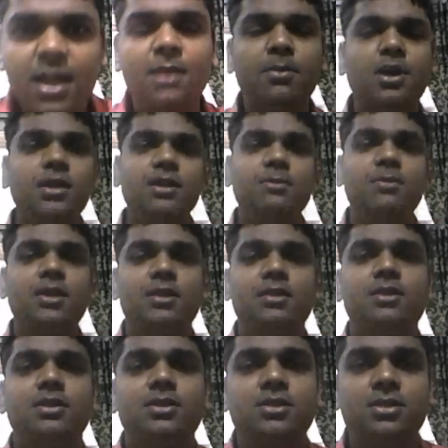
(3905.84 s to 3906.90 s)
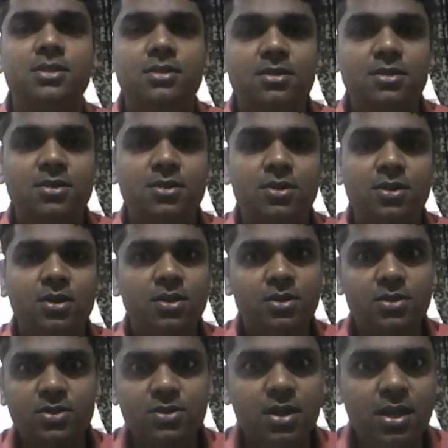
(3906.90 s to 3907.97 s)
I'm getting breathless.
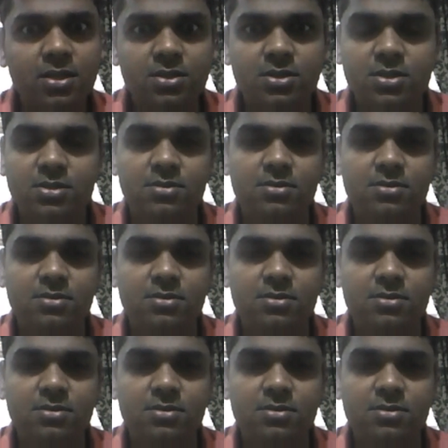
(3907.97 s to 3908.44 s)
Strange.